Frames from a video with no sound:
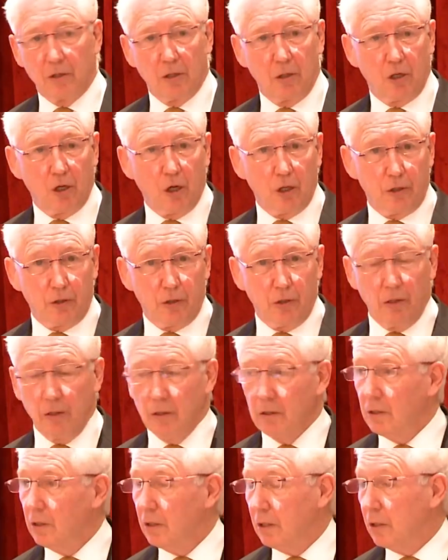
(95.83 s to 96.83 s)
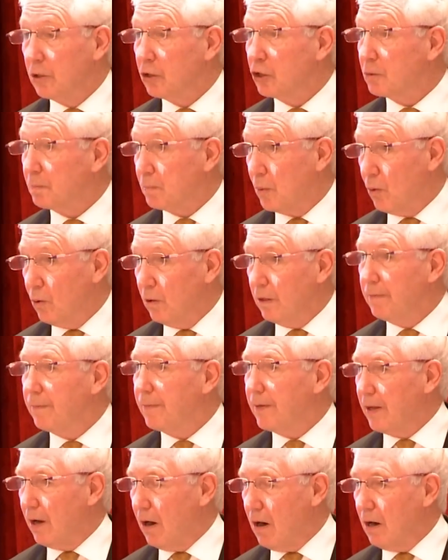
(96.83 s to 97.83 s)
culture, sport,
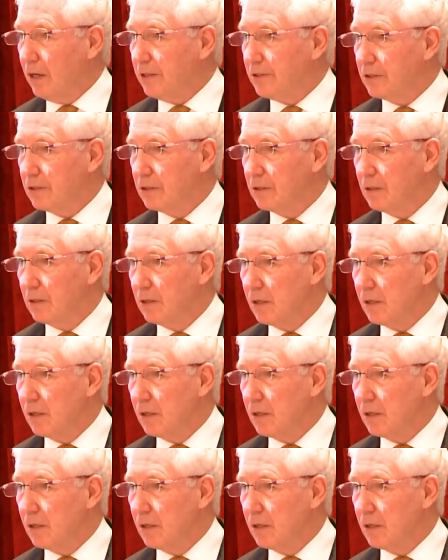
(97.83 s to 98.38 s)
the arts,